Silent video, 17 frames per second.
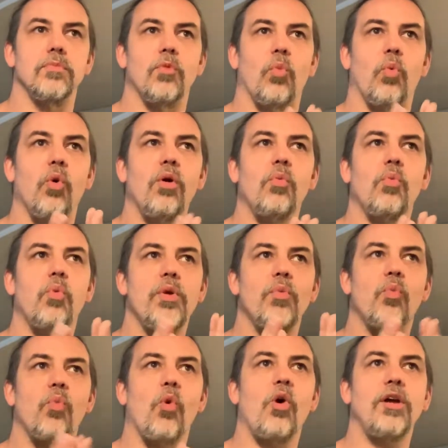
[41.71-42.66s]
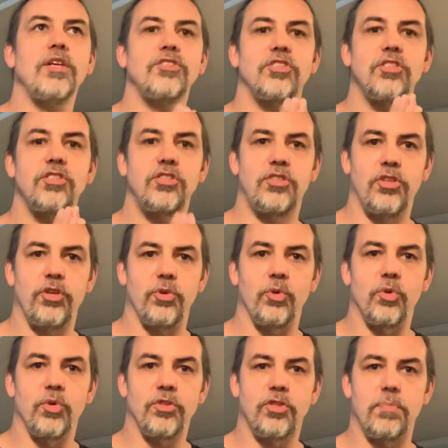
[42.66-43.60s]
What we want to
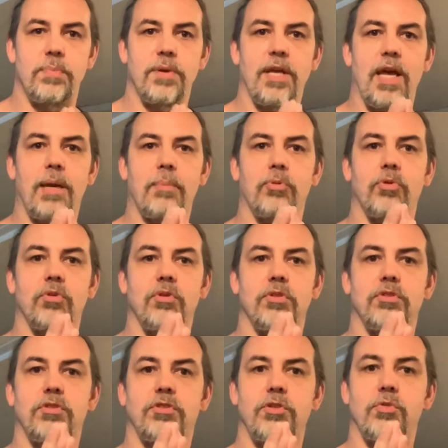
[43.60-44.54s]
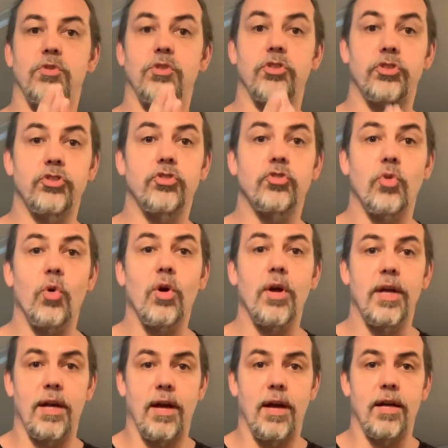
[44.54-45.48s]
do to be able to
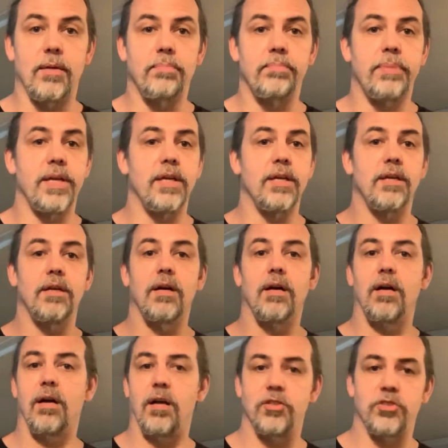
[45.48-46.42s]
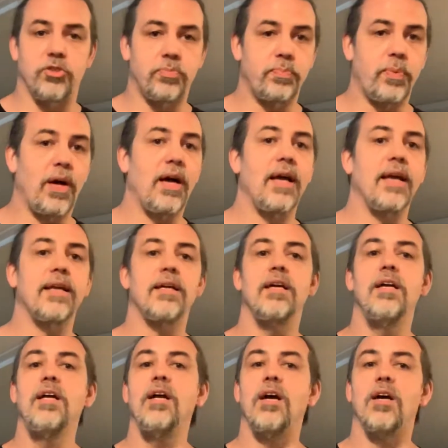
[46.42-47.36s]
destroy an item, be it a spike,
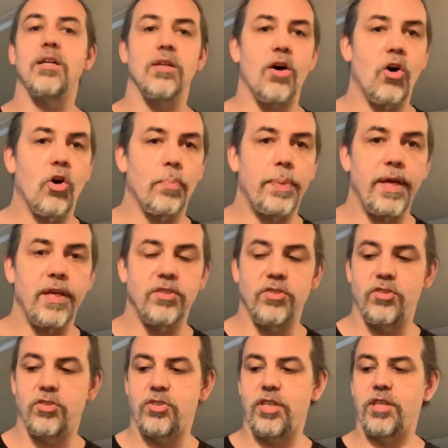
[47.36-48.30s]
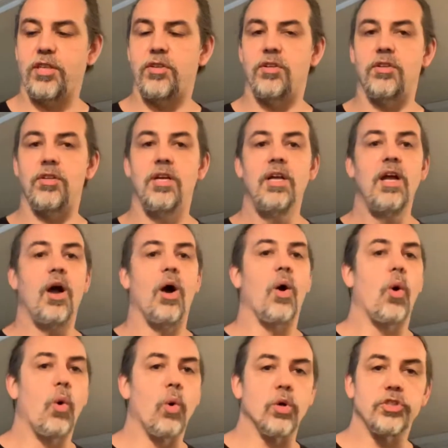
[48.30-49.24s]
a long piece of steel, a
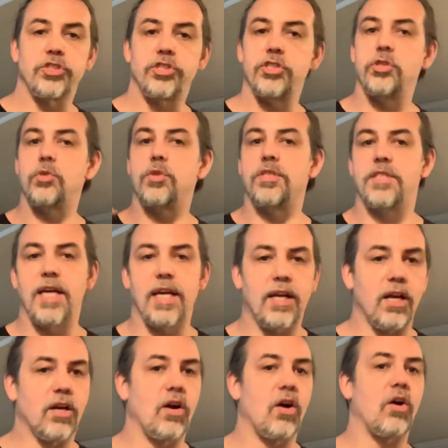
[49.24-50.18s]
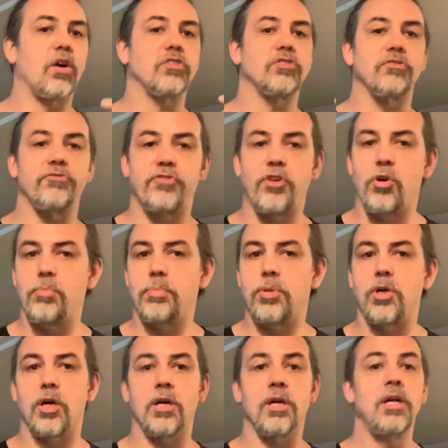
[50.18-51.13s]
horseshoe, a deck of cards, a phone
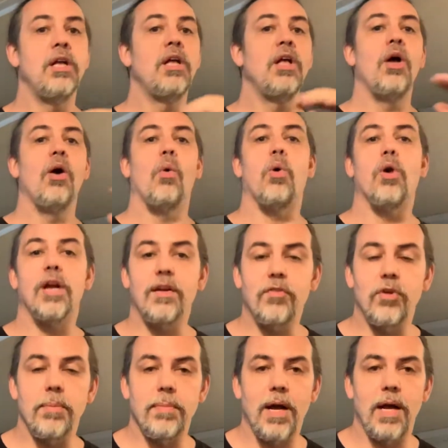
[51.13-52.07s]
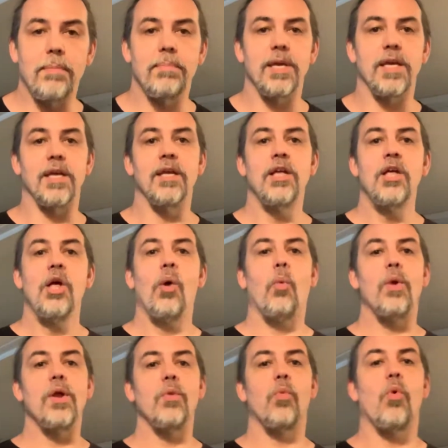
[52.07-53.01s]
book, whatever it might be,
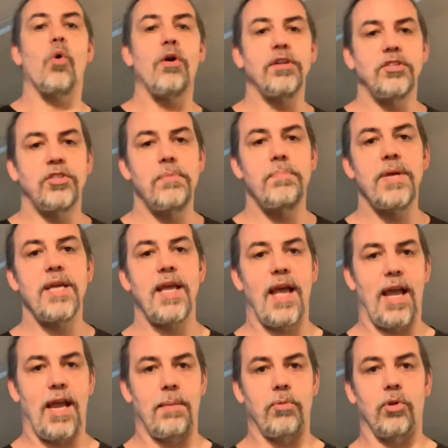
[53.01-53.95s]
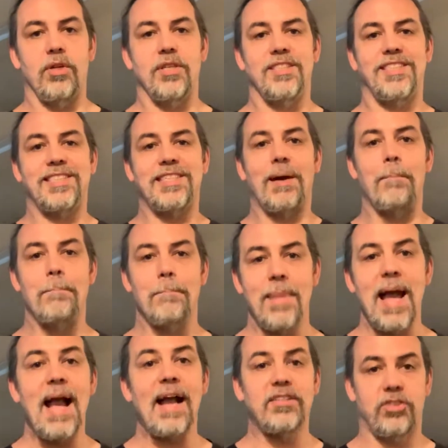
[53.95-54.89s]
we want to be able to
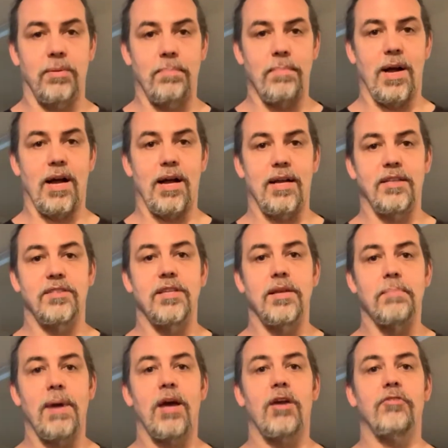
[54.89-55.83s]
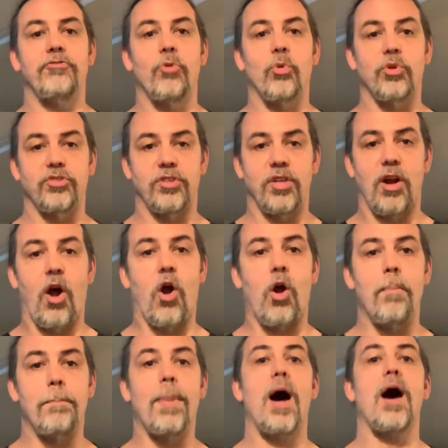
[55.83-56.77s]
maximize the amount of force that our
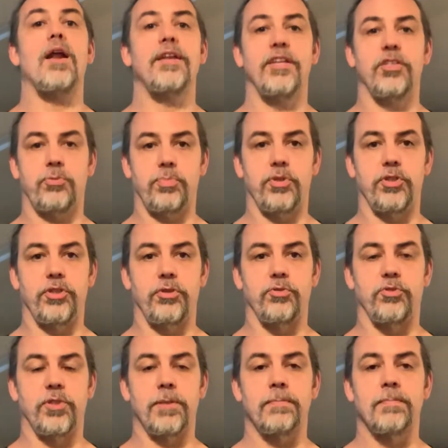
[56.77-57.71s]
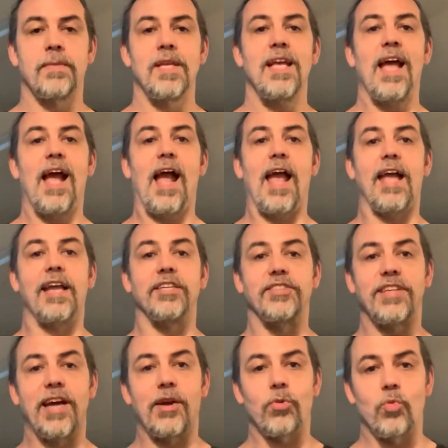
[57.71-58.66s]
body is producing and
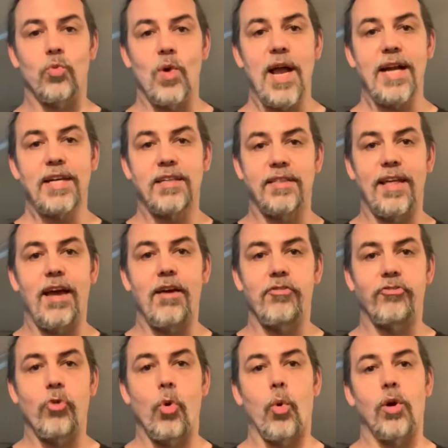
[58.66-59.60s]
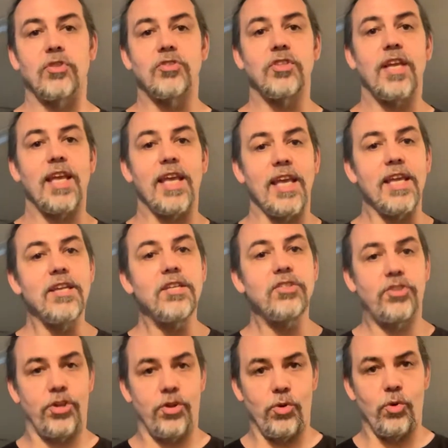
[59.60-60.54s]
direct that force
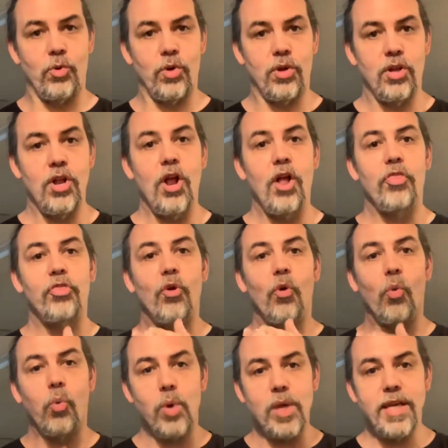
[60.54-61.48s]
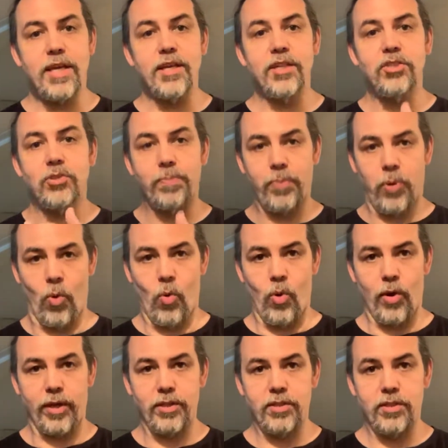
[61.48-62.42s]
into the weakest
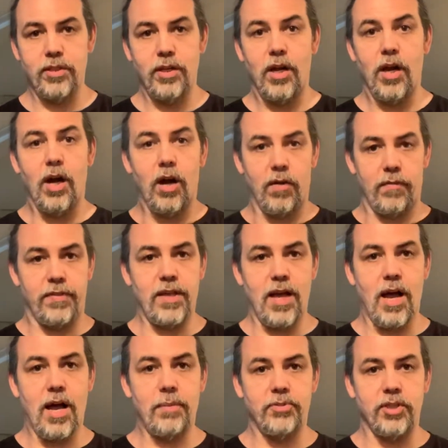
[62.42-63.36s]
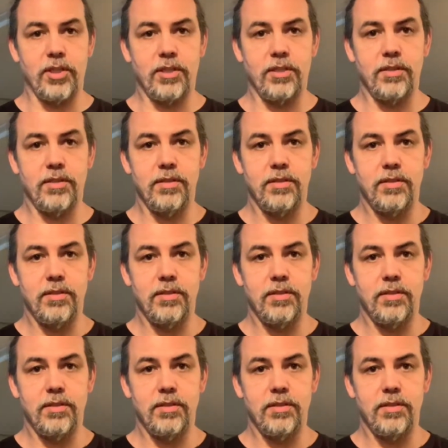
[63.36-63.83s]
point of the object